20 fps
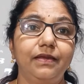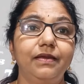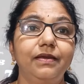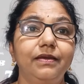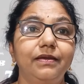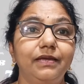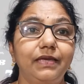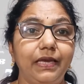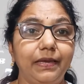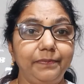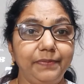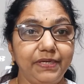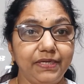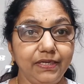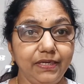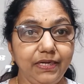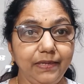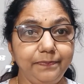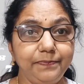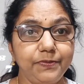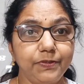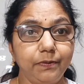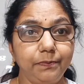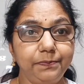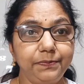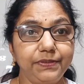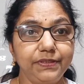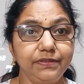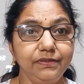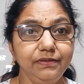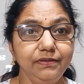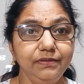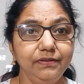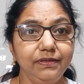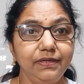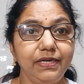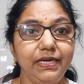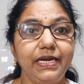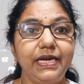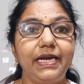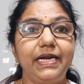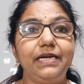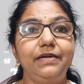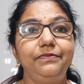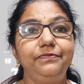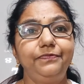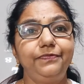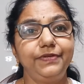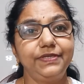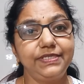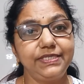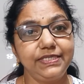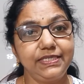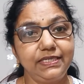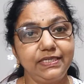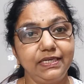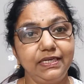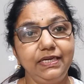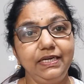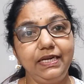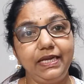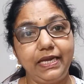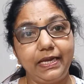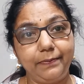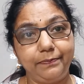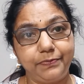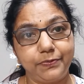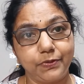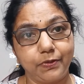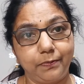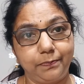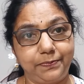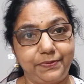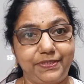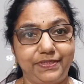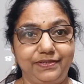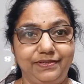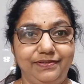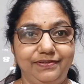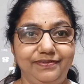chemical absorption and physical absorption.